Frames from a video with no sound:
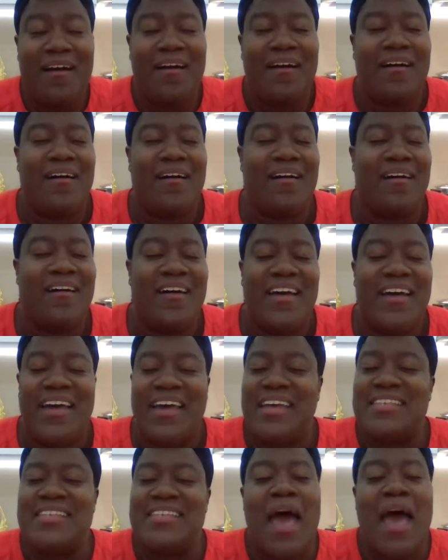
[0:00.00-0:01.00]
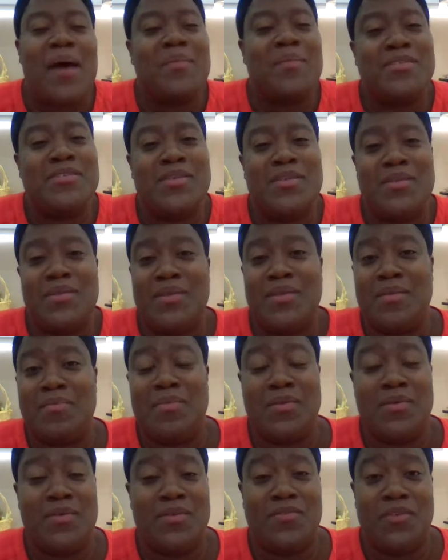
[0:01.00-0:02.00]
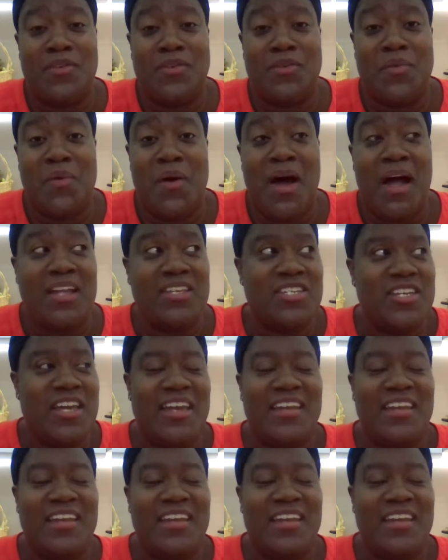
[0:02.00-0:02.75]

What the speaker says: Oh, it's absolutely beautiful to watch.